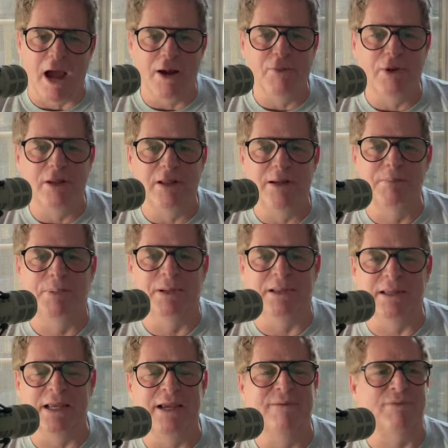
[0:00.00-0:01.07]
really
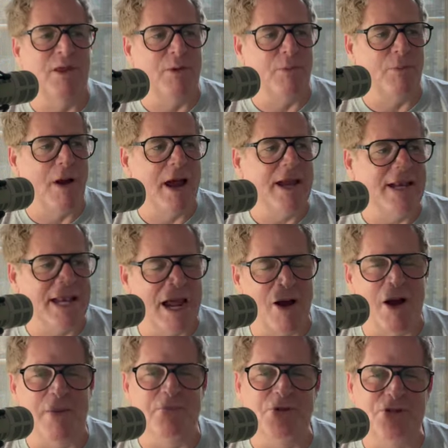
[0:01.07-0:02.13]
believe that right now
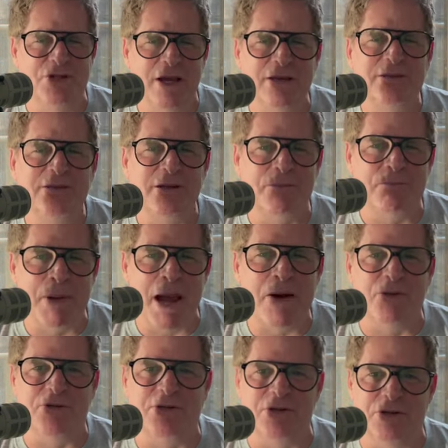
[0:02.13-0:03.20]
I'm just
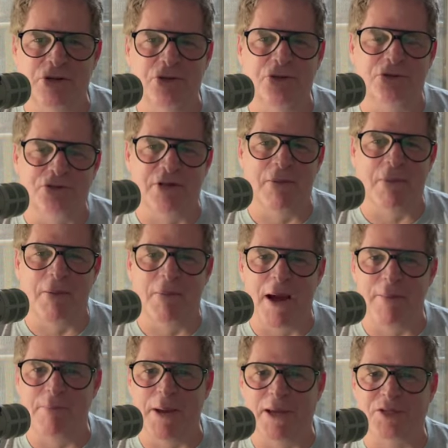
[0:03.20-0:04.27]
about to do some of my
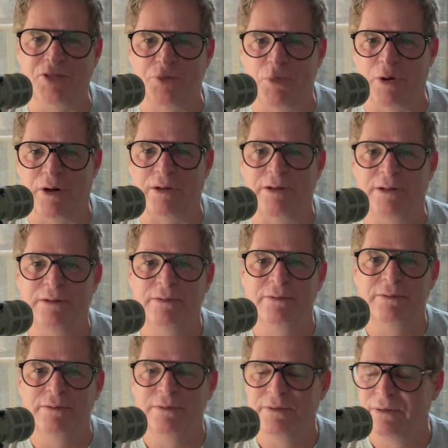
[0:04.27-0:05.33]
best work.
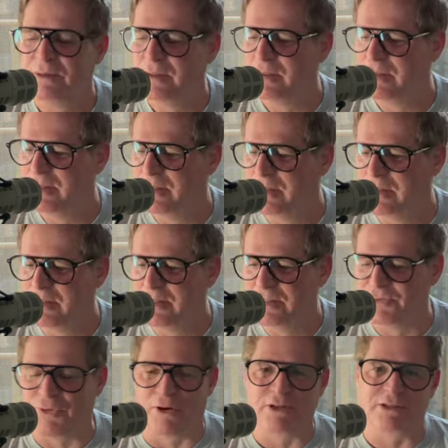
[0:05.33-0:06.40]

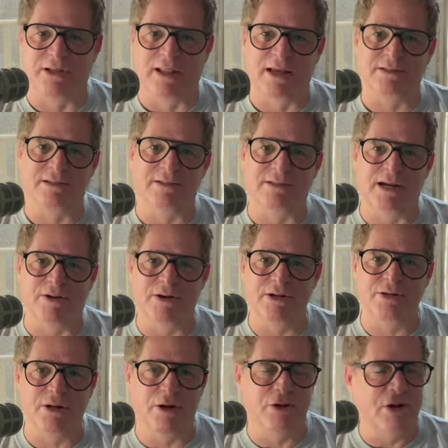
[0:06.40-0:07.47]
As far as the Lex and Terry
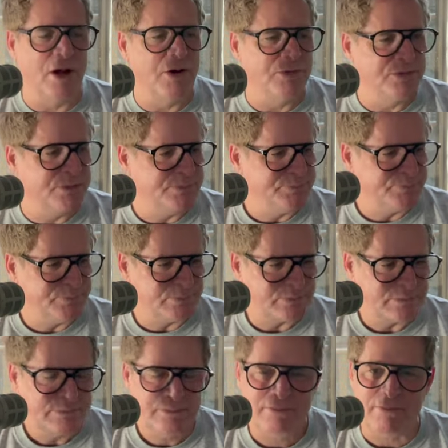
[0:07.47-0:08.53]
show goes,
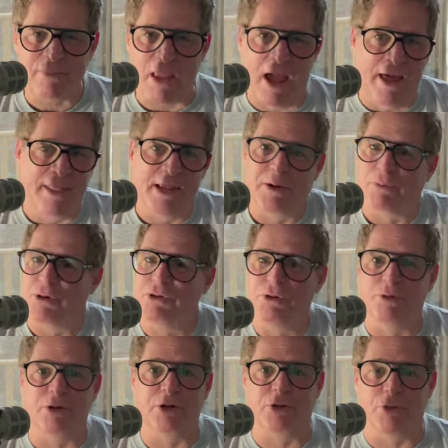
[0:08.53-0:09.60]
I think we're
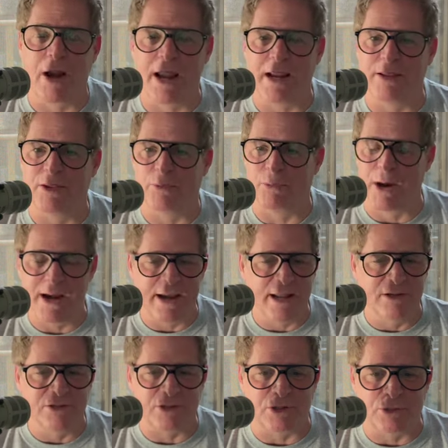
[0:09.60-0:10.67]
doing great. The
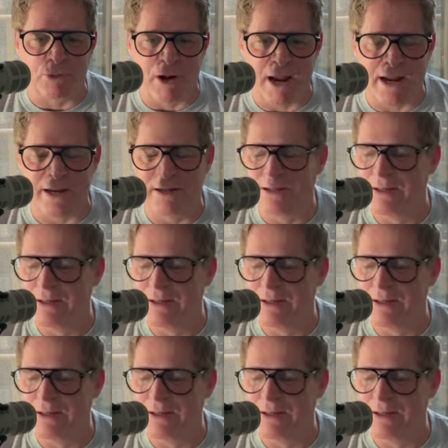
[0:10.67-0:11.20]
ratings are great.